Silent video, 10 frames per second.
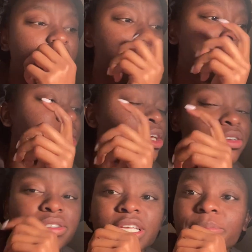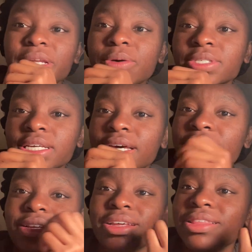I'm about to go to sleep. And I was like, I
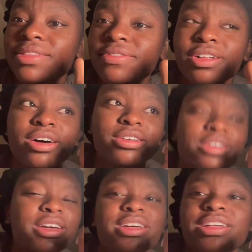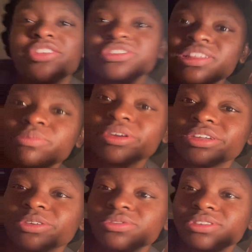didn't end the vlog. There's a lamp
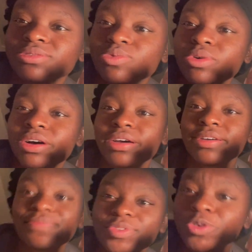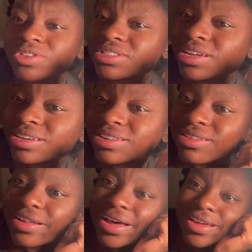right here, which is why. Ooh, that's kind of good
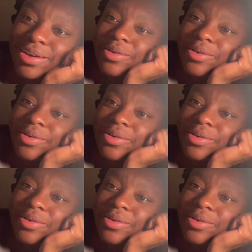light.